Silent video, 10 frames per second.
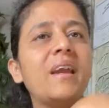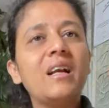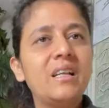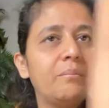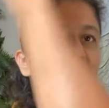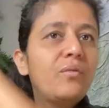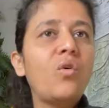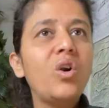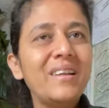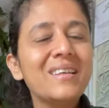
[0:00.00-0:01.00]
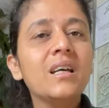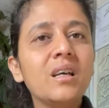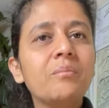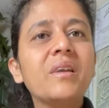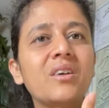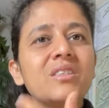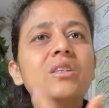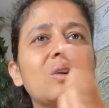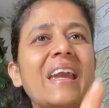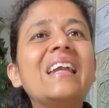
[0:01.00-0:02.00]
a double fold because
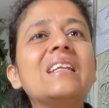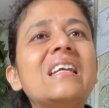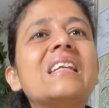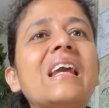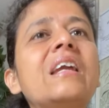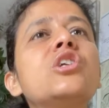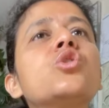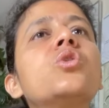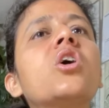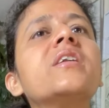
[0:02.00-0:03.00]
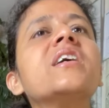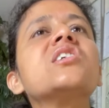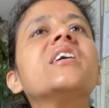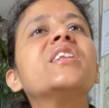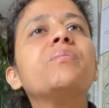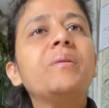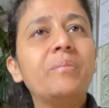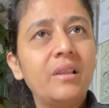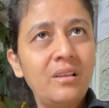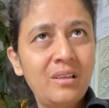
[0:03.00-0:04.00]
it should not touch other
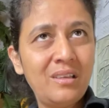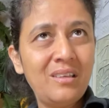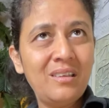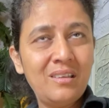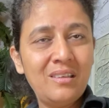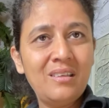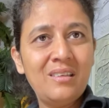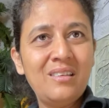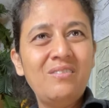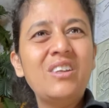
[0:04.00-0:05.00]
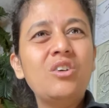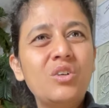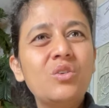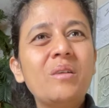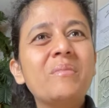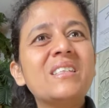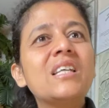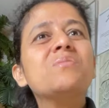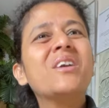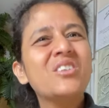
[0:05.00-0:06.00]
people when you're doing massage,
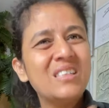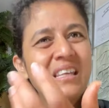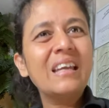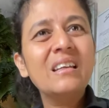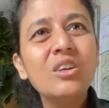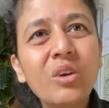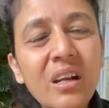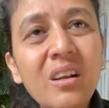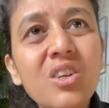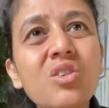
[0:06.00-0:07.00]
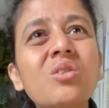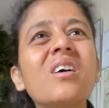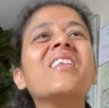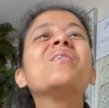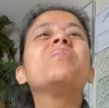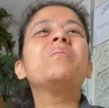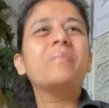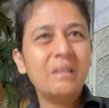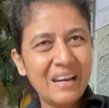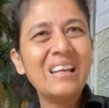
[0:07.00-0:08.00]
because you can touch to the other people,
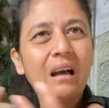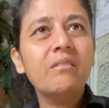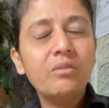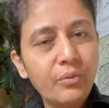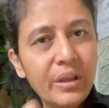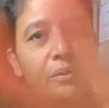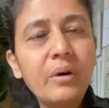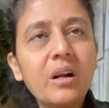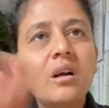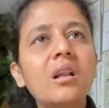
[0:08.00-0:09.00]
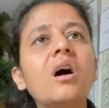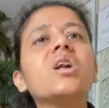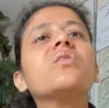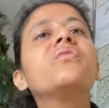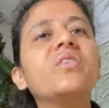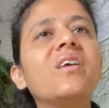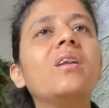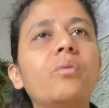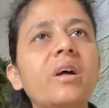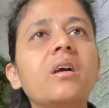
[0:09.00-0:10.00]
right? We work a lot of physical
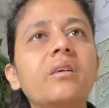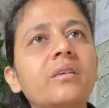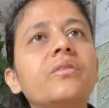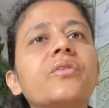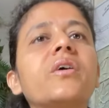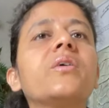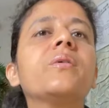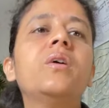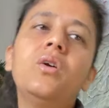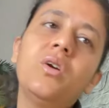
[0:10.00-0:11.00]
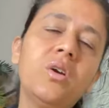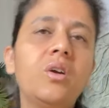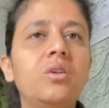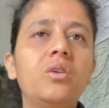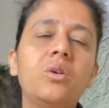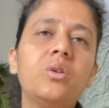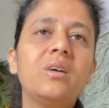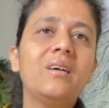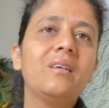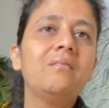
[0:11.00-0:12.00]
work, so don't
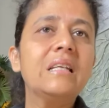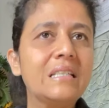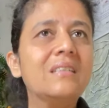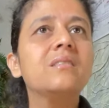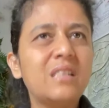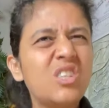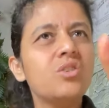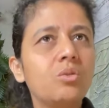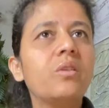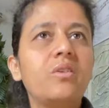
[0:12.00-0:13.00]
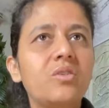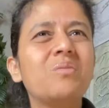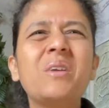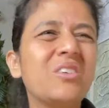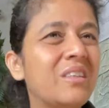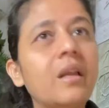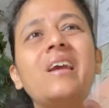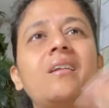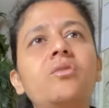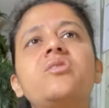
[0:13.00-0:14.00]
let it touch to others because their
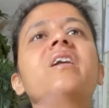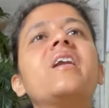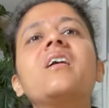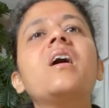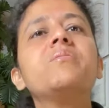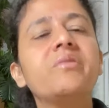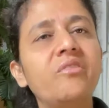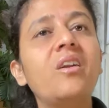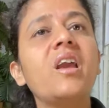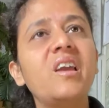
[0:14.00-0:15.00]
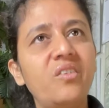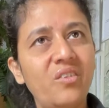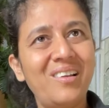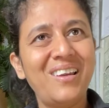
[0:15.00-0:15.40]
energy can come very easily.